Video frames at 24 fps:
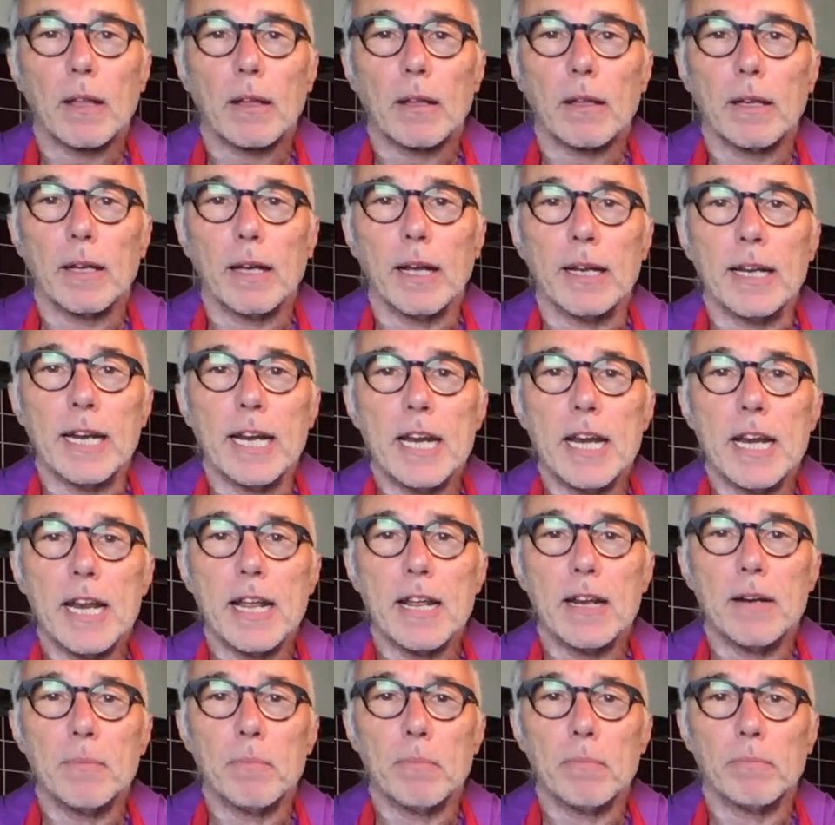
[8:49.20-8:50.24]
An Indian
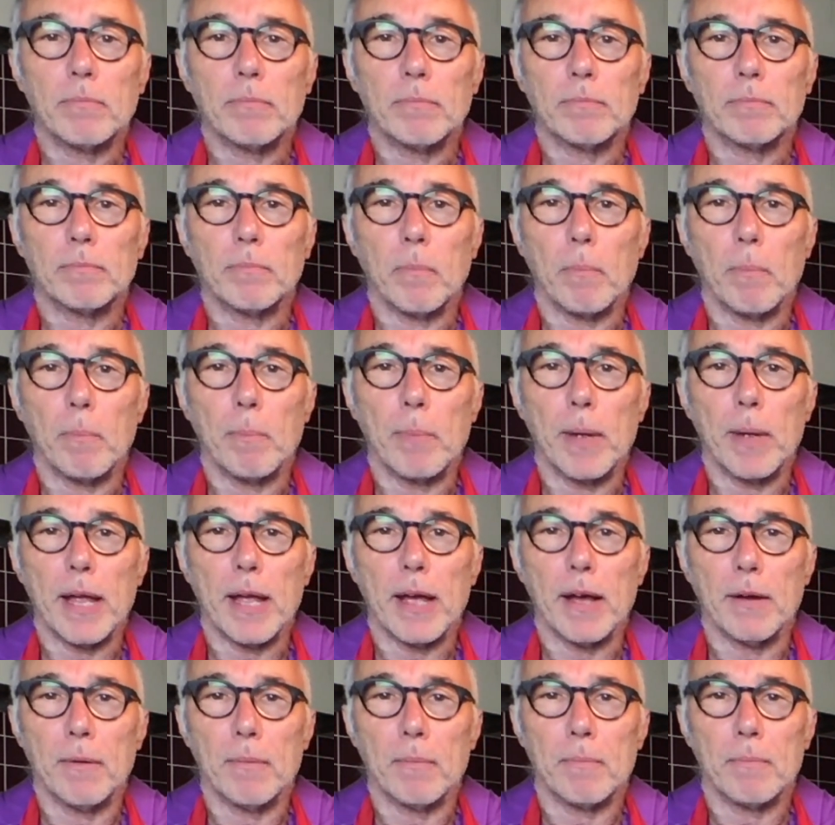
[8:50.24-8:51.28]
beer.
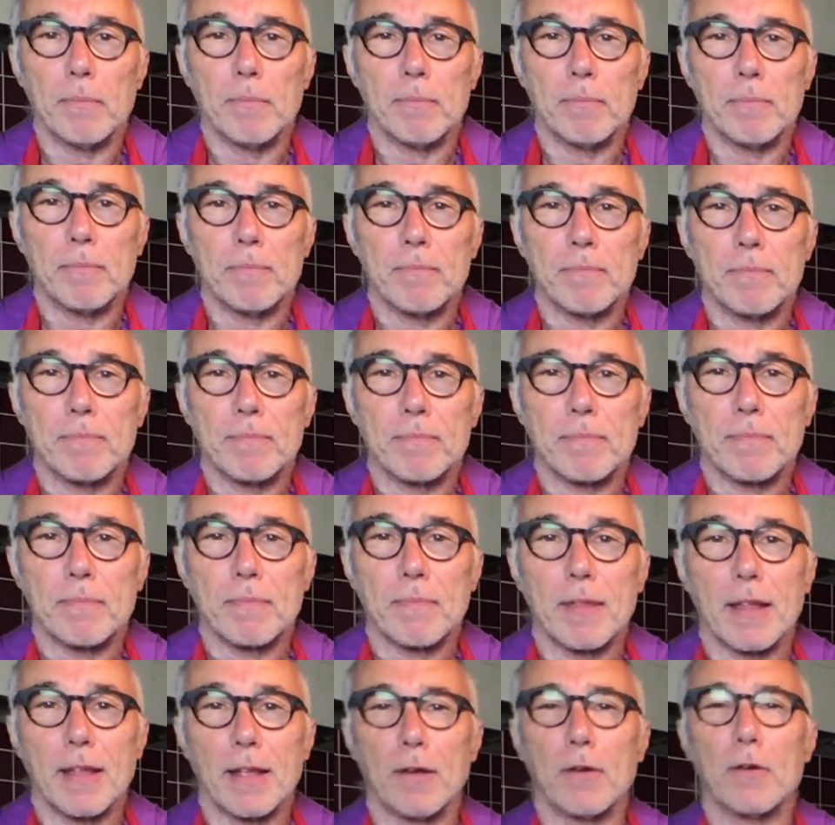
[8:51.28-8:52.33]

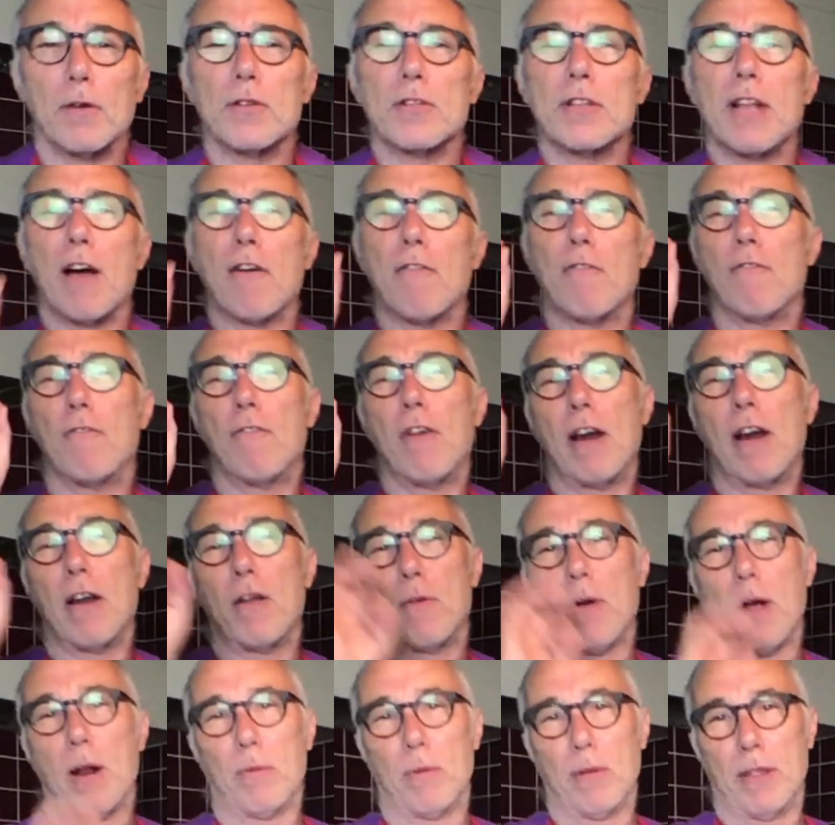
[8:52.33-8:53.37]
Goes down very
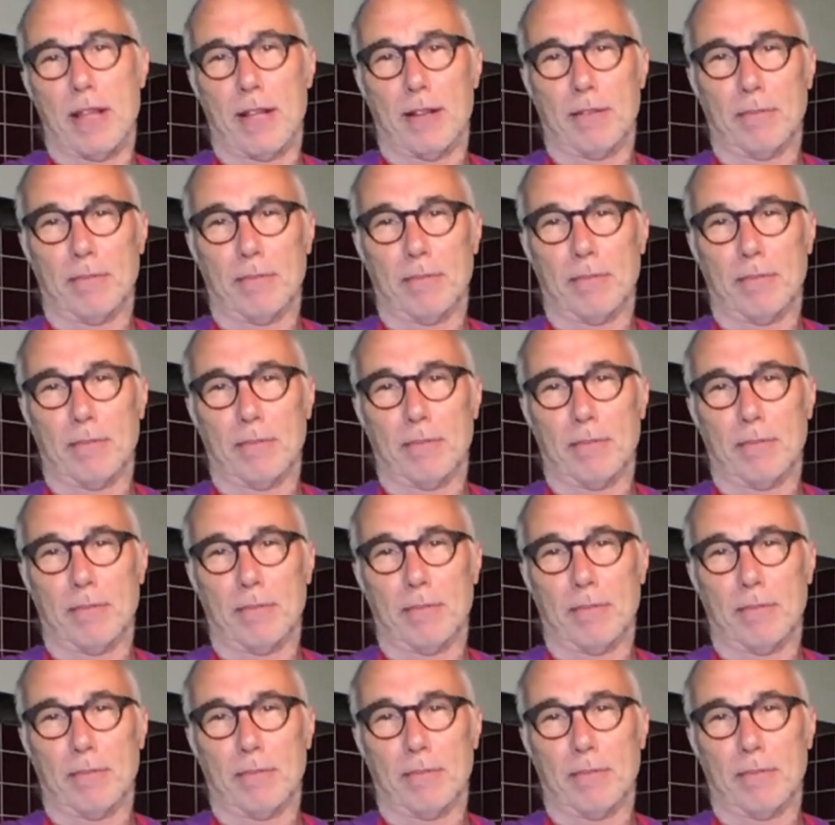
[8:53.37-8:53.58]
well with it.